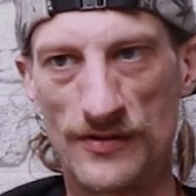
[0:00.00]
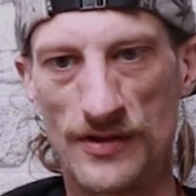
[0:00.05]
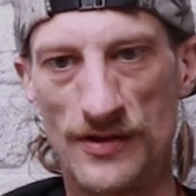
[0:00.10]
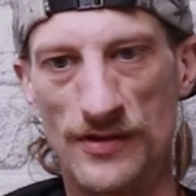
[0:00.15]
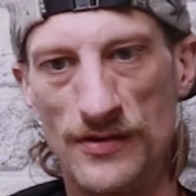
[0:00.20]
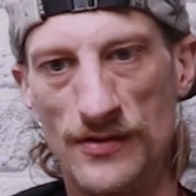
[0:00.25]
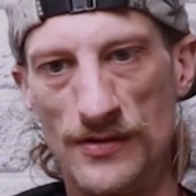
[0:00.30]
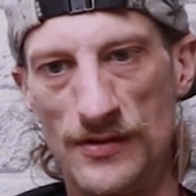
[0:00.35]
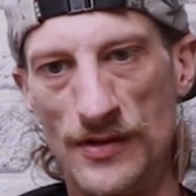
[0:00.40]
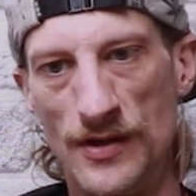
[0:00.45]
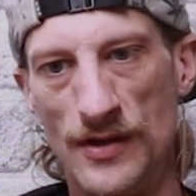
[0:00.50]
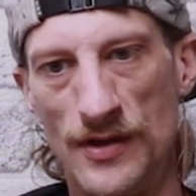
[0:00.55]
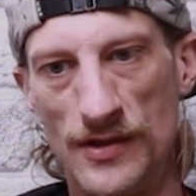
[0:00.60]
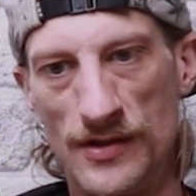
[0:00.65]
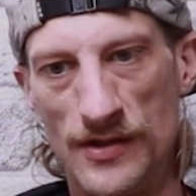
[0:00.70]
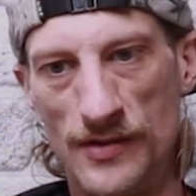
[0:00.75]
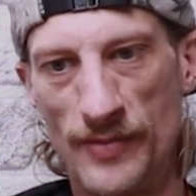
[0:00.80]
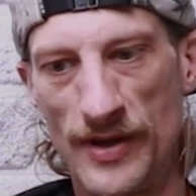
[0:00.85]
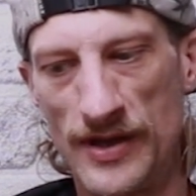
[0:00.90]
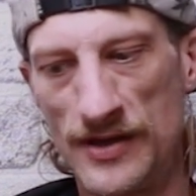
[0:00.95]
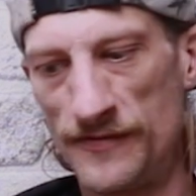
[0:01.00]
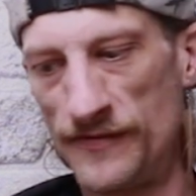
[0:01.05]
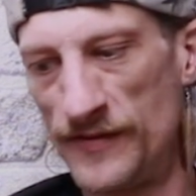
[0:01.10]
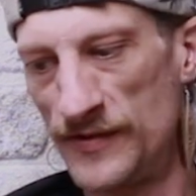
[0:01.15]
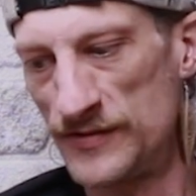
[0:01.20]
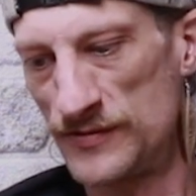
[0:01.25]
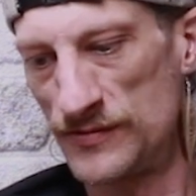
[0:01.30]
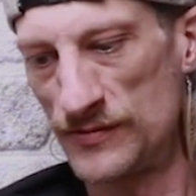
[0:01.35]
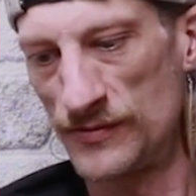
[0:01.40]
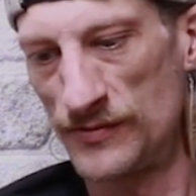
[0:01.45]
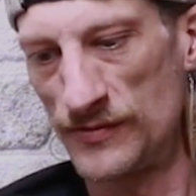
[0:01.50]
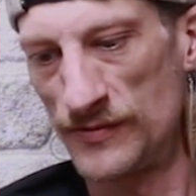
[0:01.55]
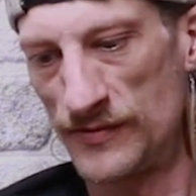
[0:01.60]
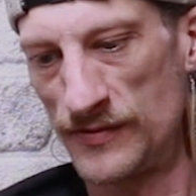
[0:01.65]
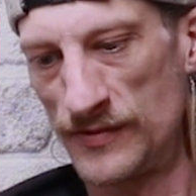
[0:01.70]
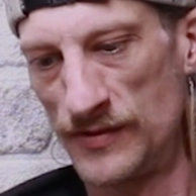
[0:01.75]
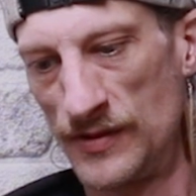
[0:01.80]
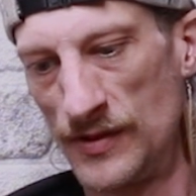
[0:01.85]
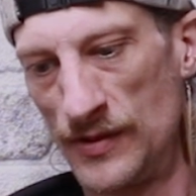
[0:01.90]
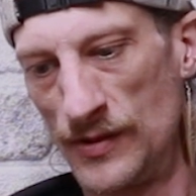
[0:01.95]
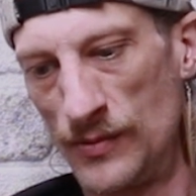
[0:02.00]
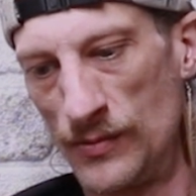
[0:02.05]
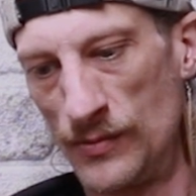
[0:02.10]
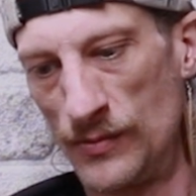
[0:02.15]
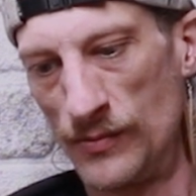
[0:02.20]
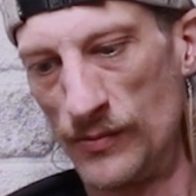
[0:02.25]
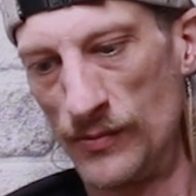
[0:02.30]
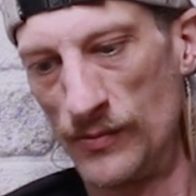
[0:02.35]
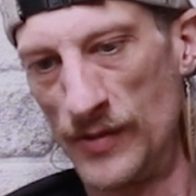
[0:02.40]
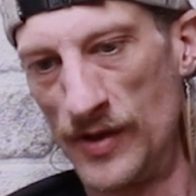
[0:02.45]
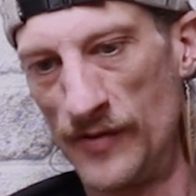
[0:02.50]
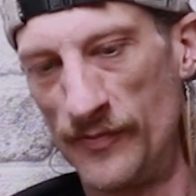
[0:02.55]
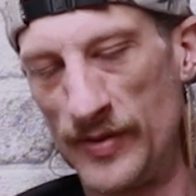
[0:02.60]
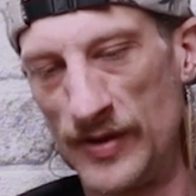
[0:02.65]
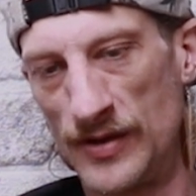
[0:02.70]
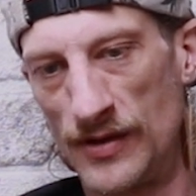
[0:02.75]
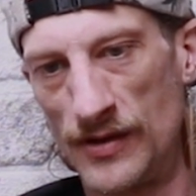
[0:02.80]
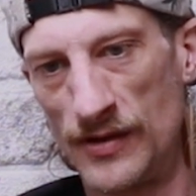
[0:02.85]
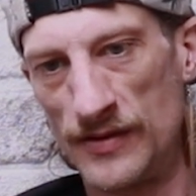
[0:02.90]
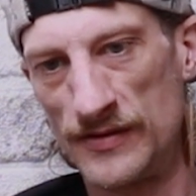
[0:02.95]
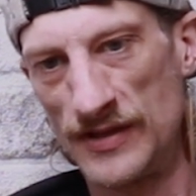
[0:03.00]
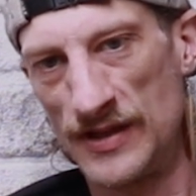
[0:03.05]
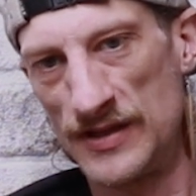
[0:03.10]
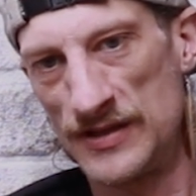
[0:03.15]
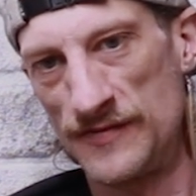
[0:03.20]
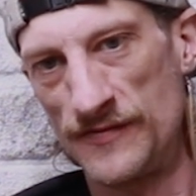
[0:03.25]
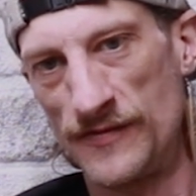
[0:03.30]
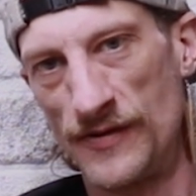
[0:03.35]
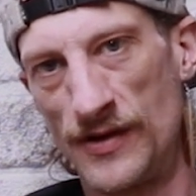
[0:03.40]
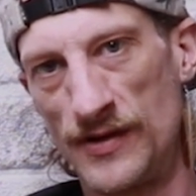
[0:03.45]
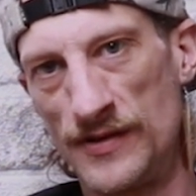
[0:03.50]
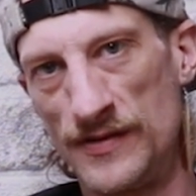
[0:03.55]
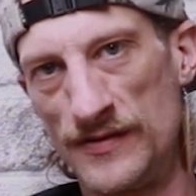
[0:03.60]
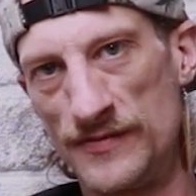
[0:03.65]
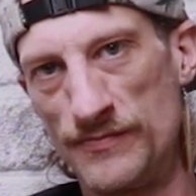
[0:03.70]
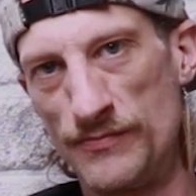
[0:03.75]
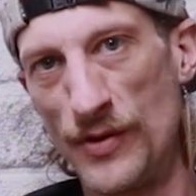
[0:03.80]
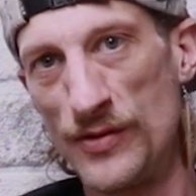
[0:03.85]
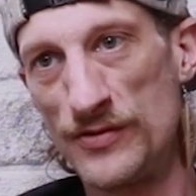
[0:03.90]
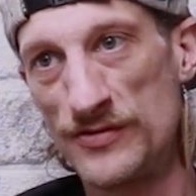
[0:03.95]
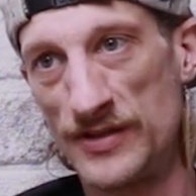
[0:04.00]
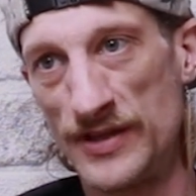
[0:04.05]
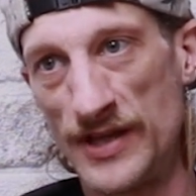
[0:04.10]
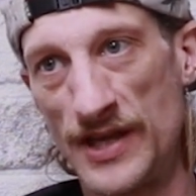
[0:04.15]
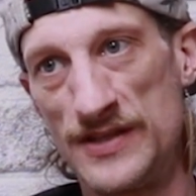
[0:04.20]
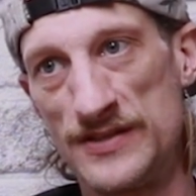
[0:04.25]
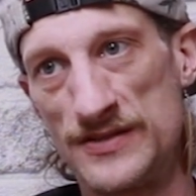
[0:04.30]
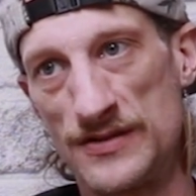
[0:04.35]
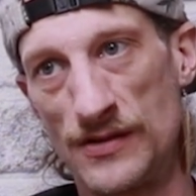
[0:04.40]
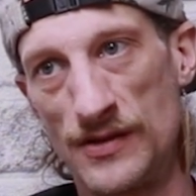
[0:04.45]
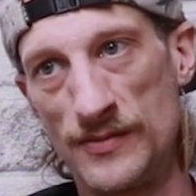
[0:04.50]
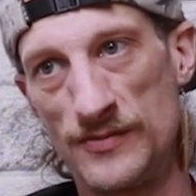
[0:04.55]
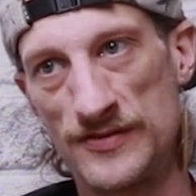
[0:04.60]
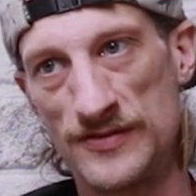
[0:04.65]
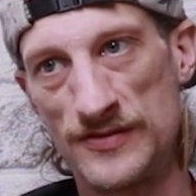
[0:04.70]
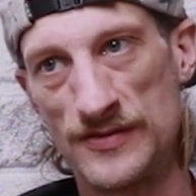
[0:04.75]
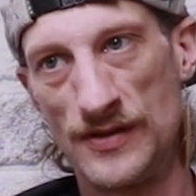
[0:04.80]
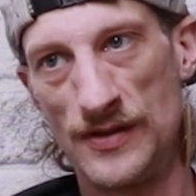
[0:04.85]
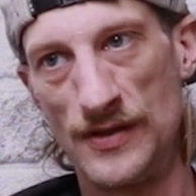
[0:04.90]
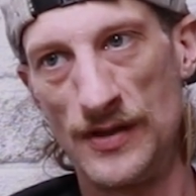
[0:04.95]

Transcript: And the beneficials have been identified as mostly enzymes.